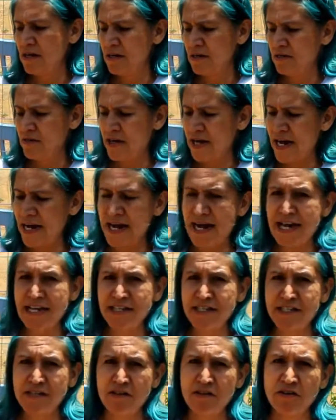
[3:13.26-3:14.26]
Okay,
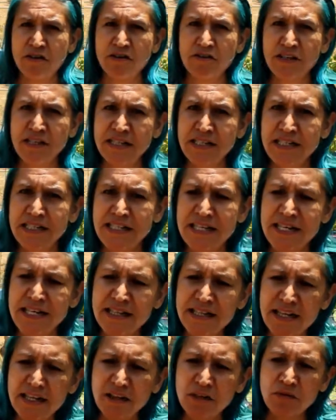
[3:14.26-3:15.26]
and so you can see
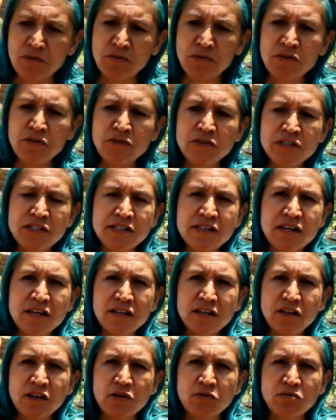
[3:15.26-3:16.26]
that the roots
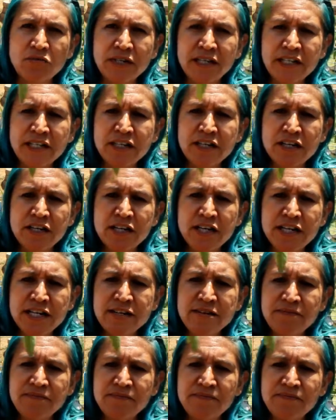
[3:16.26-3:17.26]
look really good.